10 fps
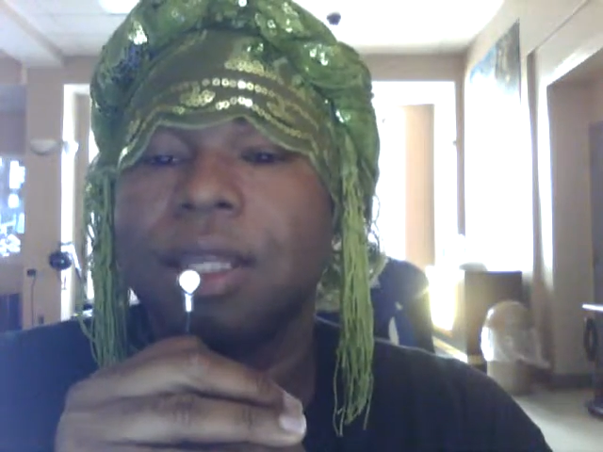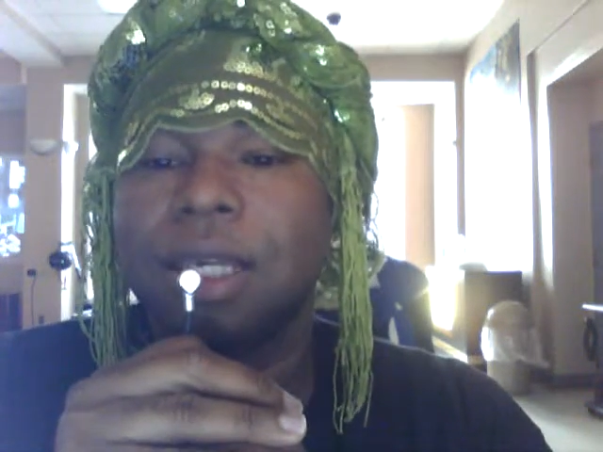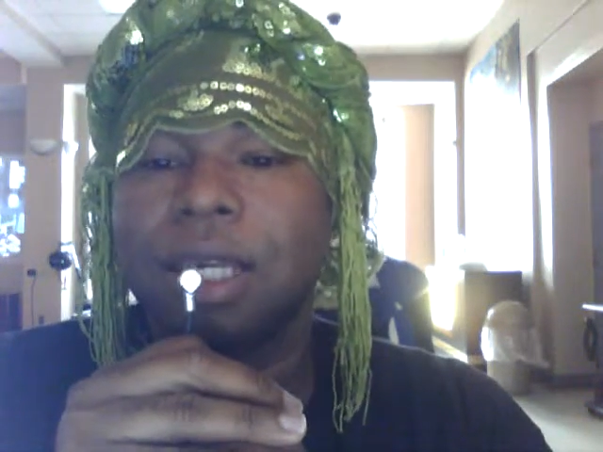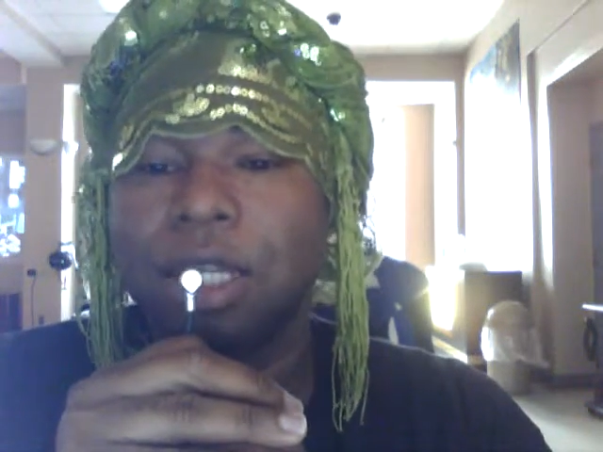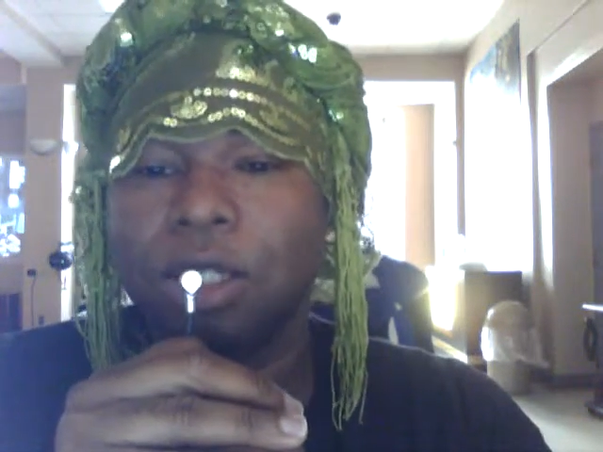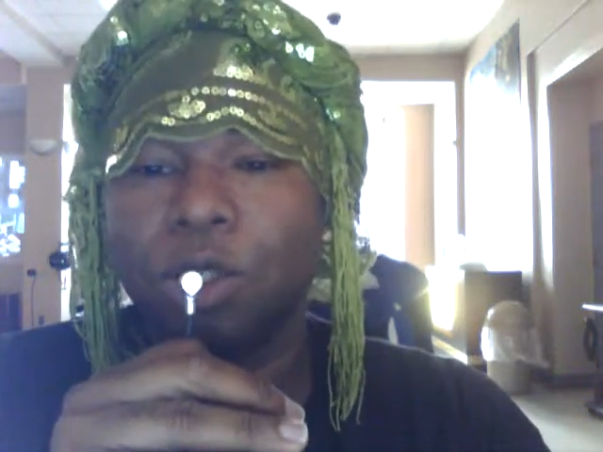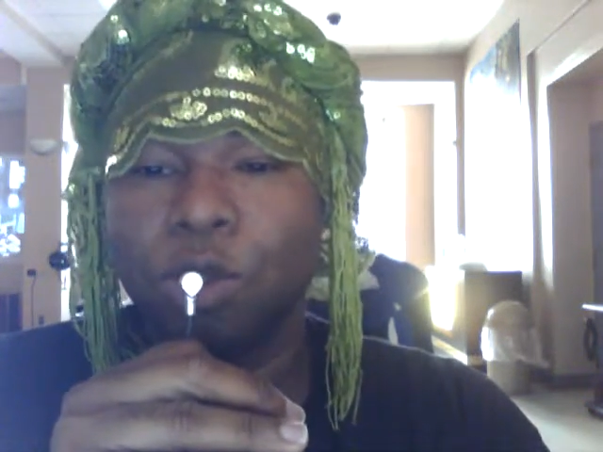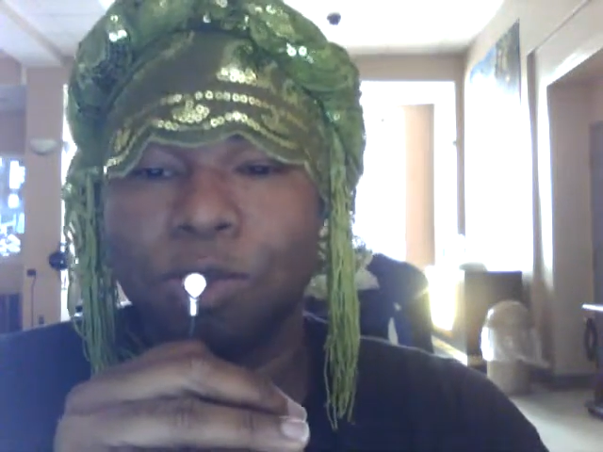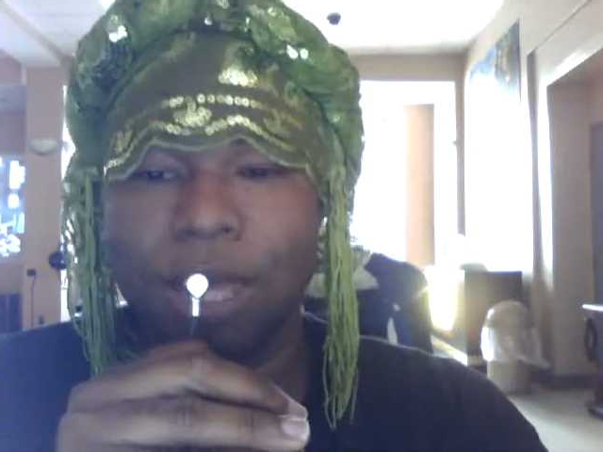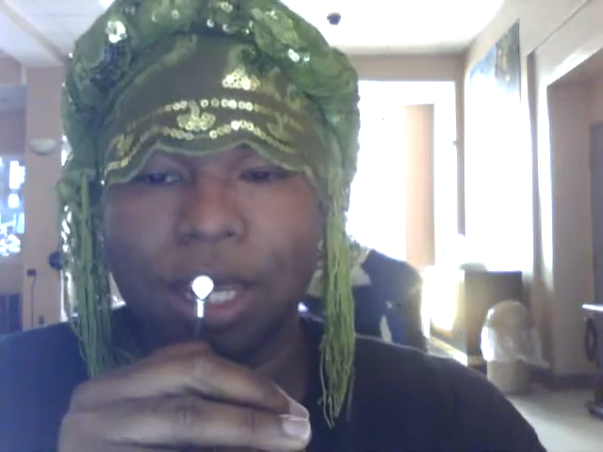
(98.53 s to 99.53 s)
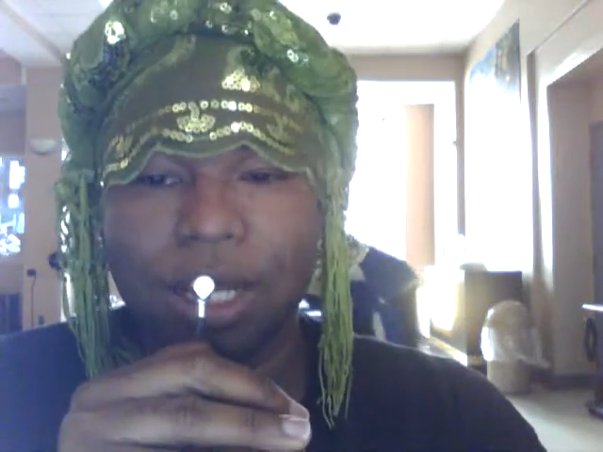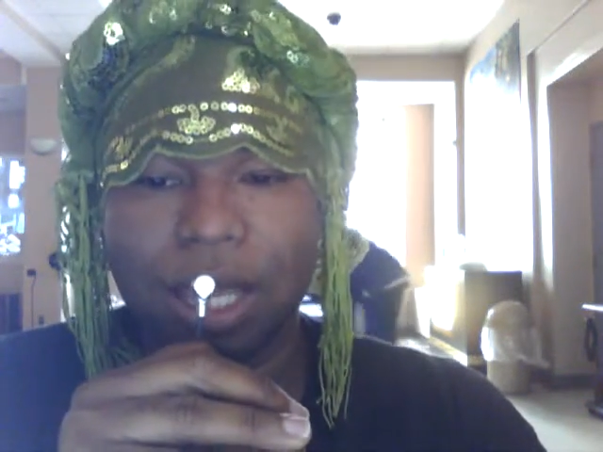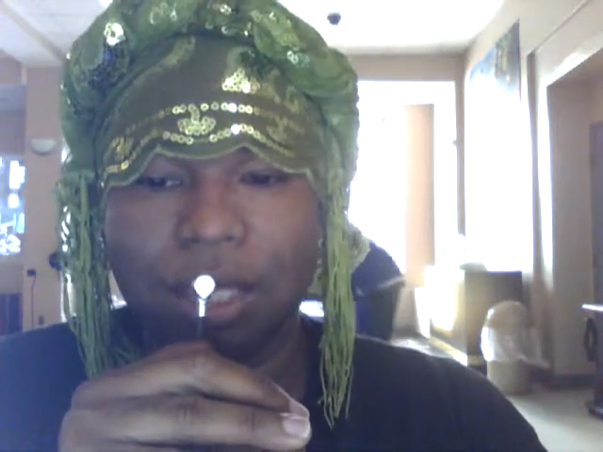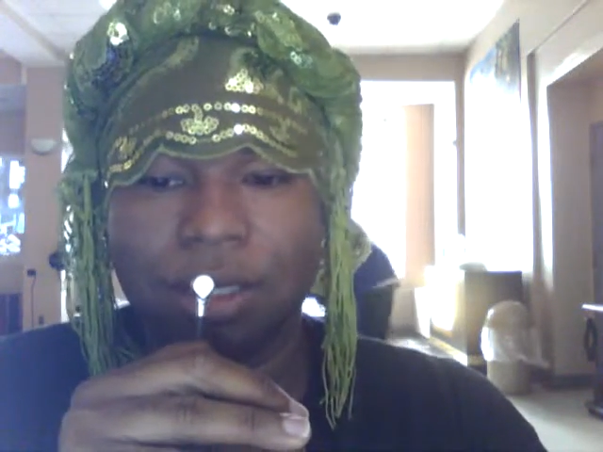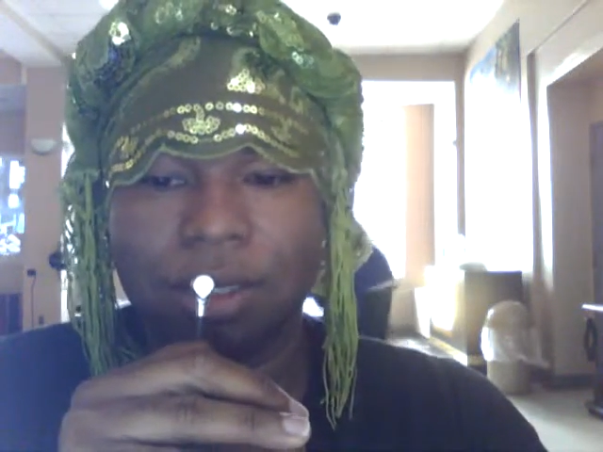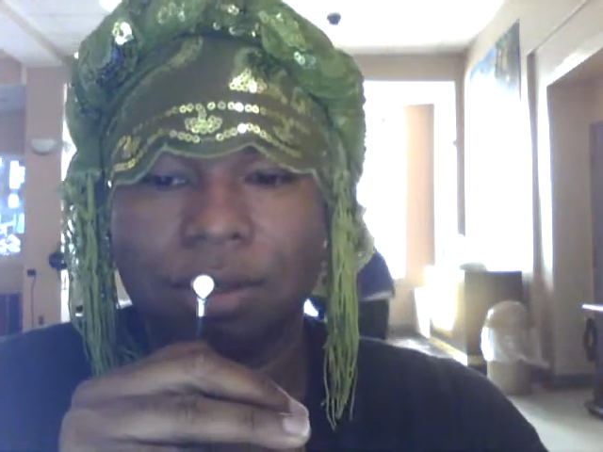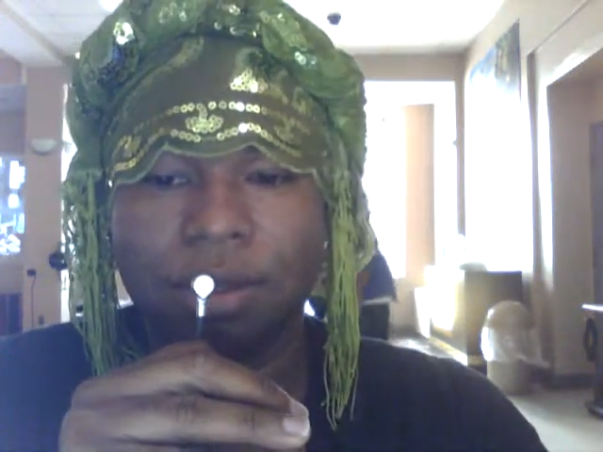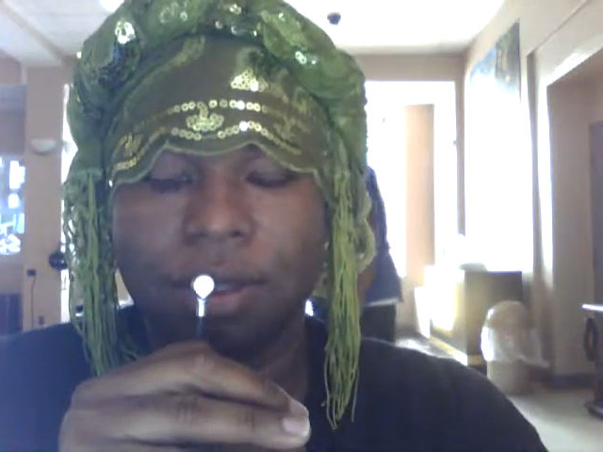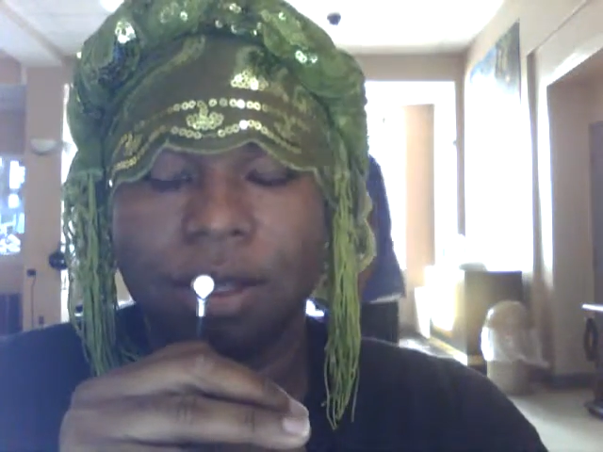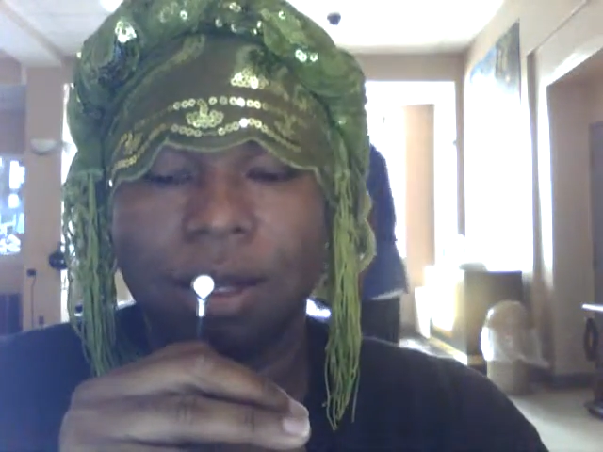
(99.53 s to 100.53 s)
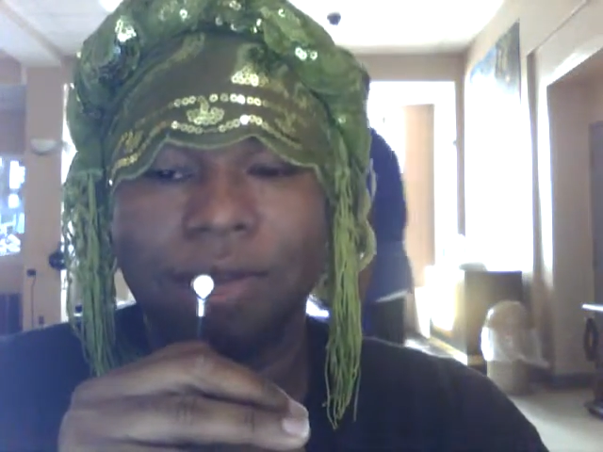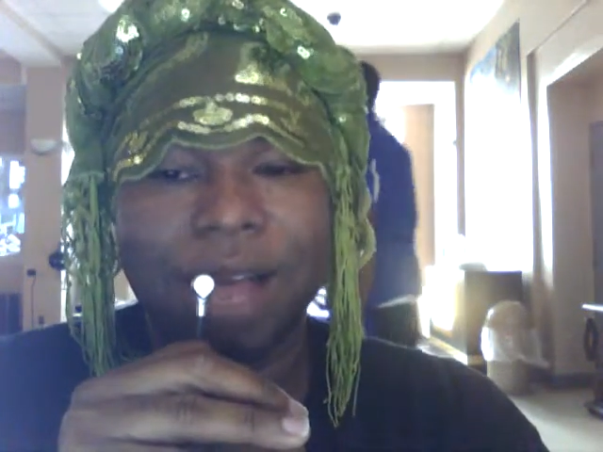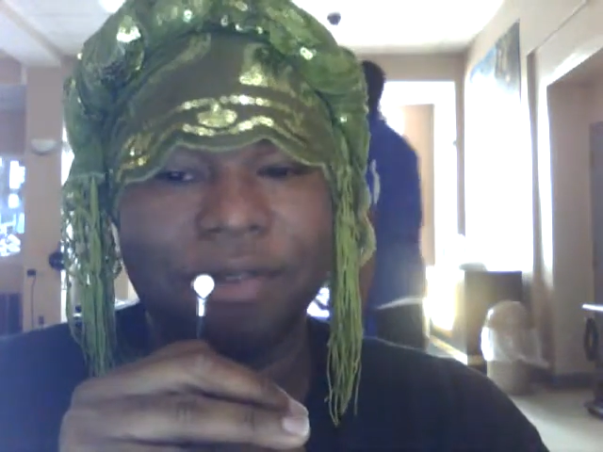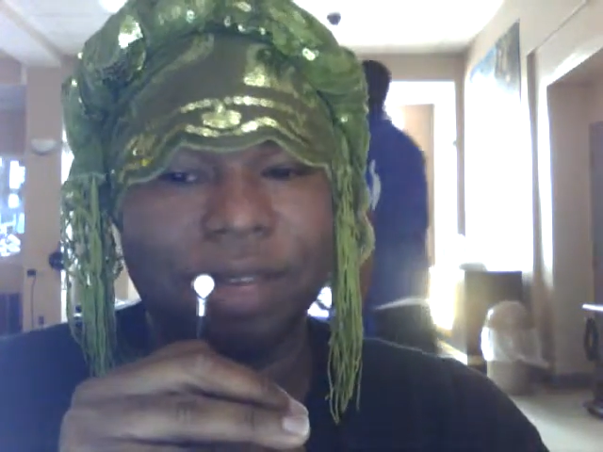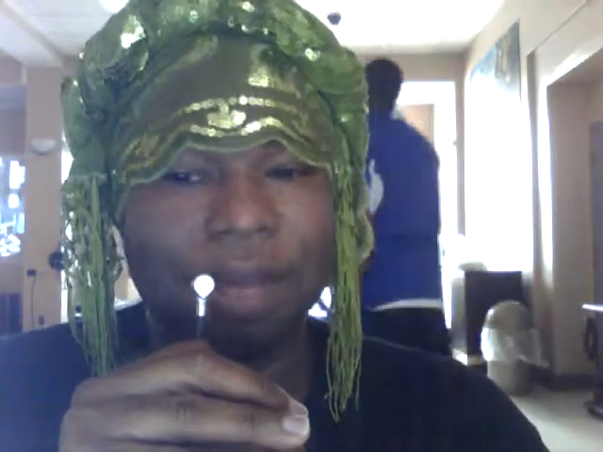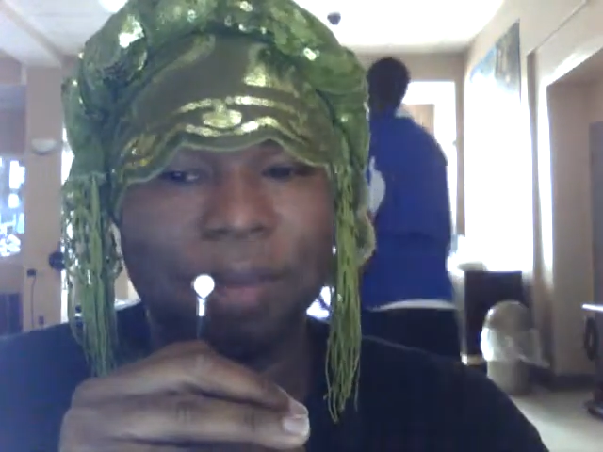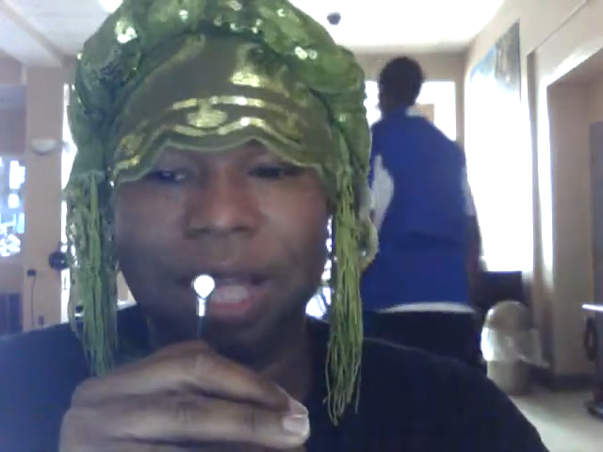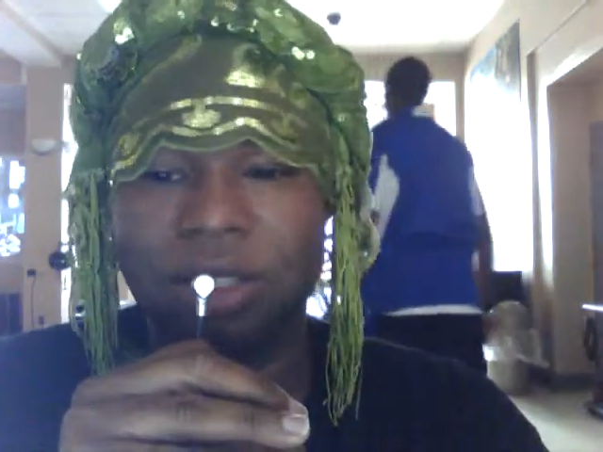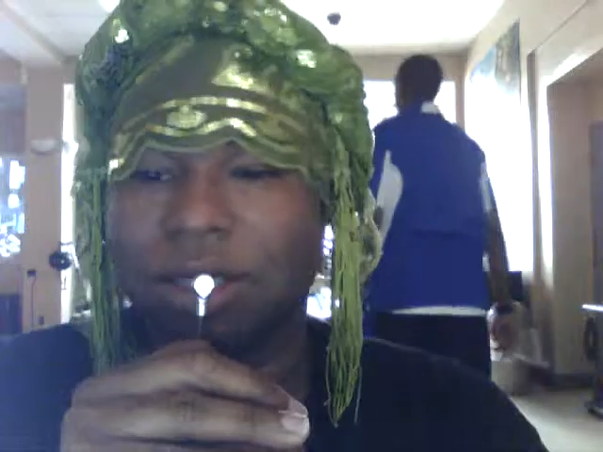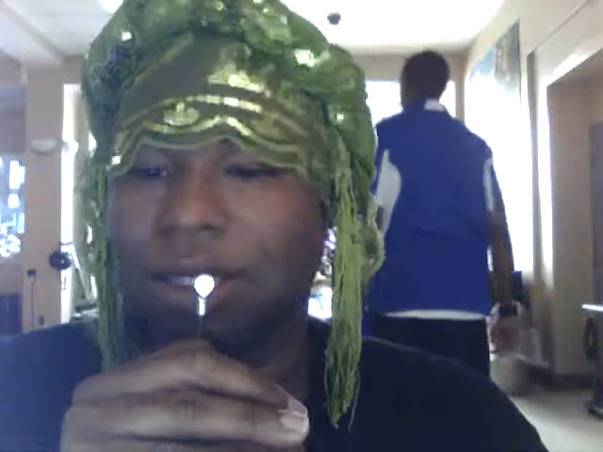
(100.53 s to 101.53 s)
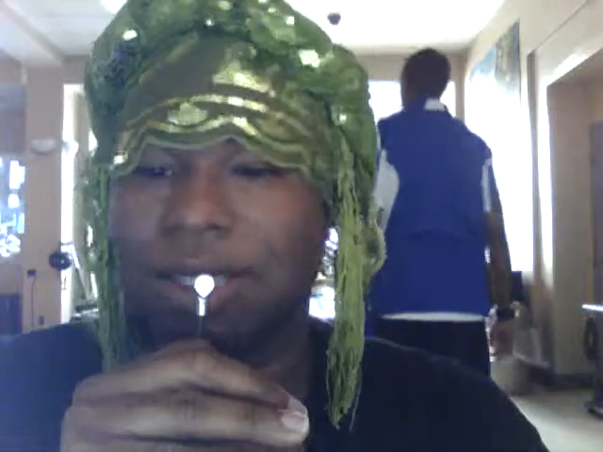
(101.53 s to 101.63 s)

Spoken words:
The inhumaneness of having a man just